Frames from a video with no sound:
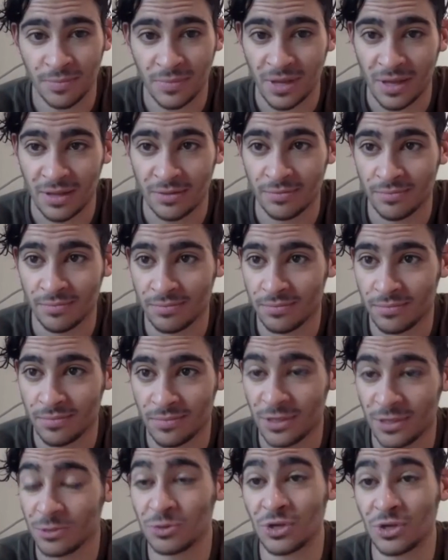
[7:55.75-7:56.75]
And
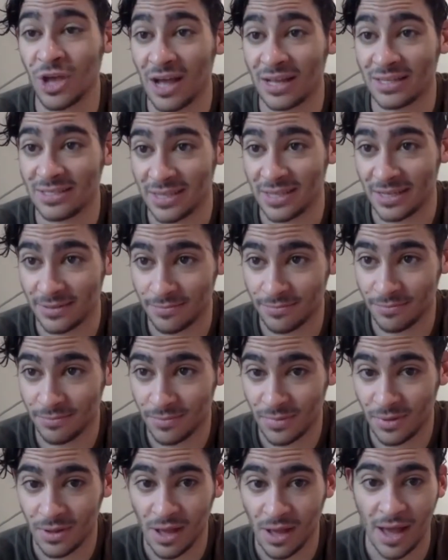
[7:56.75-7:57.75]
this was a godsend.
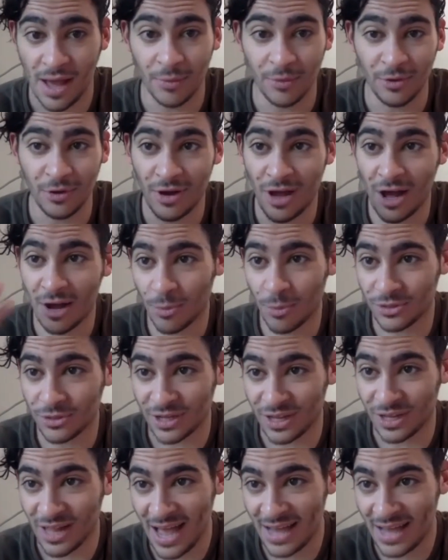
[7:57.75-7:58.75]
I would longboard to
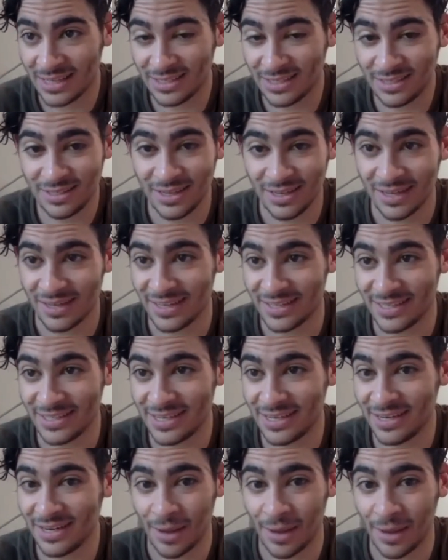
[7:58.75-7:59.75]
class and
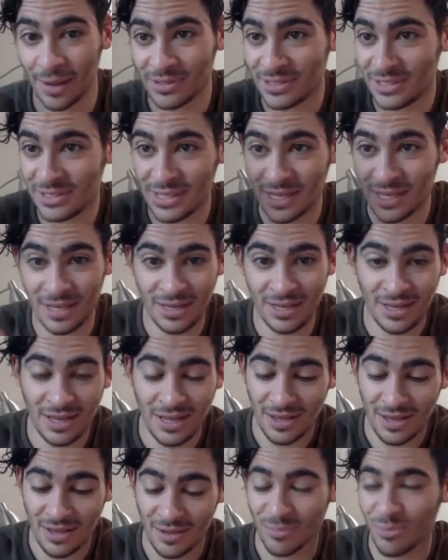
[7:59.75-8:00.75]
listen. I would sit
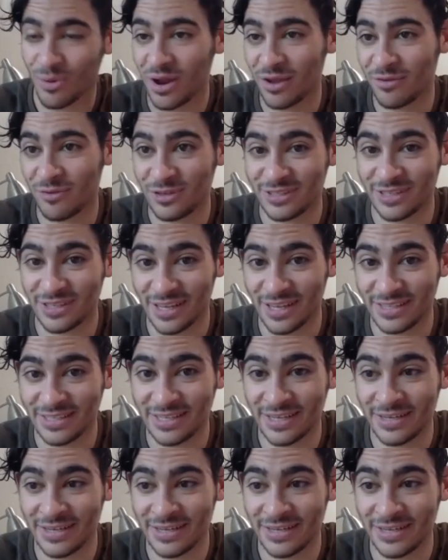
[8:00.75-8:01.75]
and breakfast and
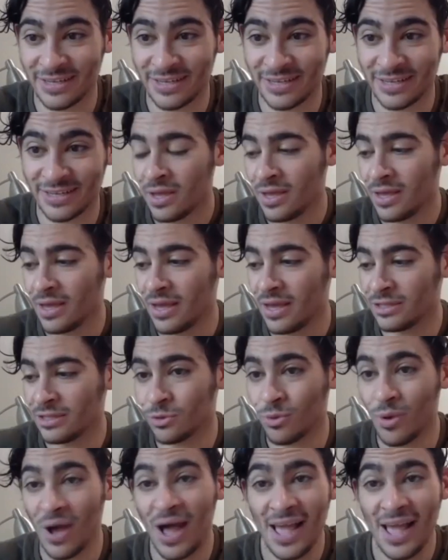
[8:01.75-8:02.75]
listen.
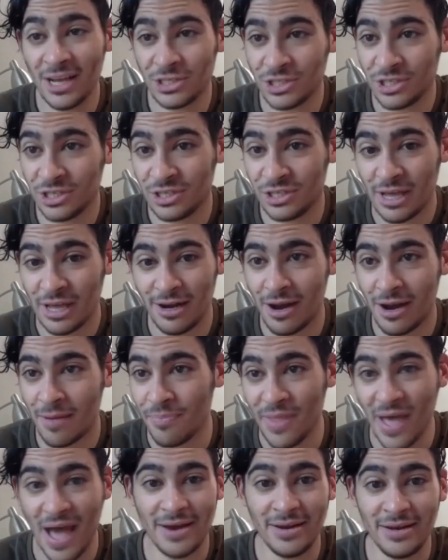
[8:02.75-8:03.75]
And so I actually ended
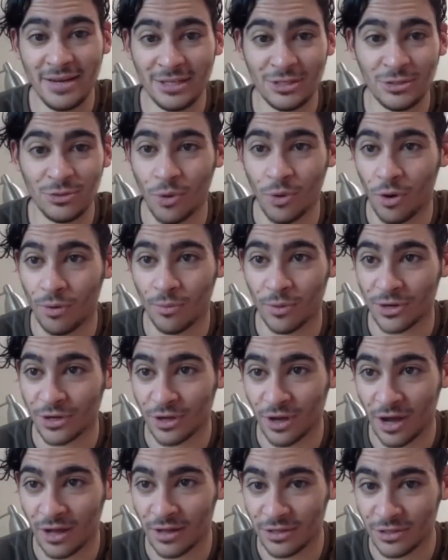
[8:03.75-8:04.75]
up not needing to do homework in
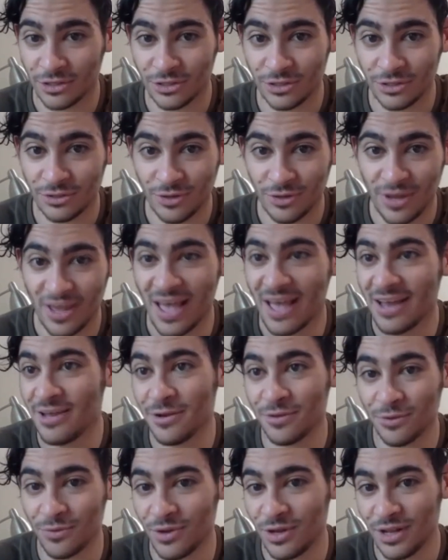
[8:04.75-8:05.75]
college. Any
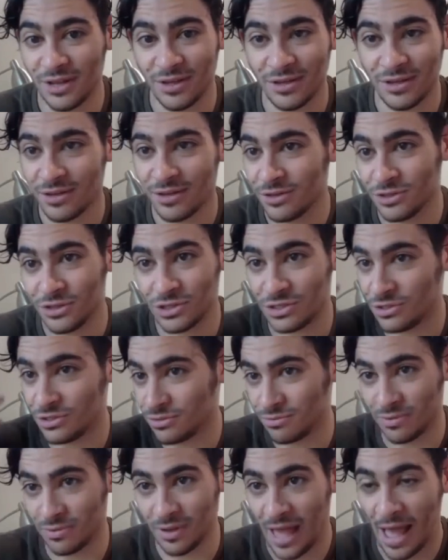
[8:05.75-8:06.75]
of the reading, just
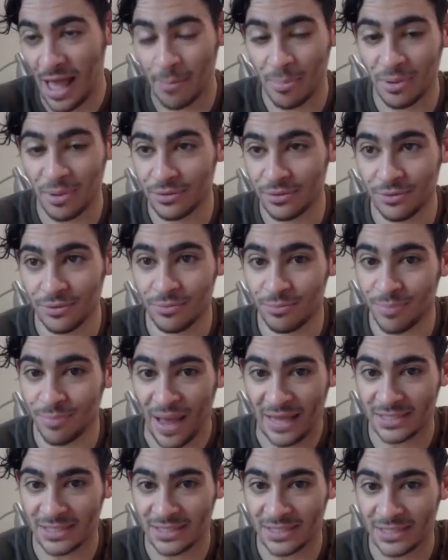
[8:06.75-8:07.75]
happened
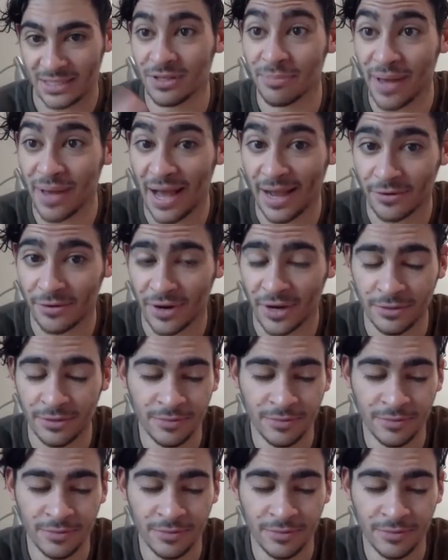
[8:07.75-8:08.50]
passively in the because background.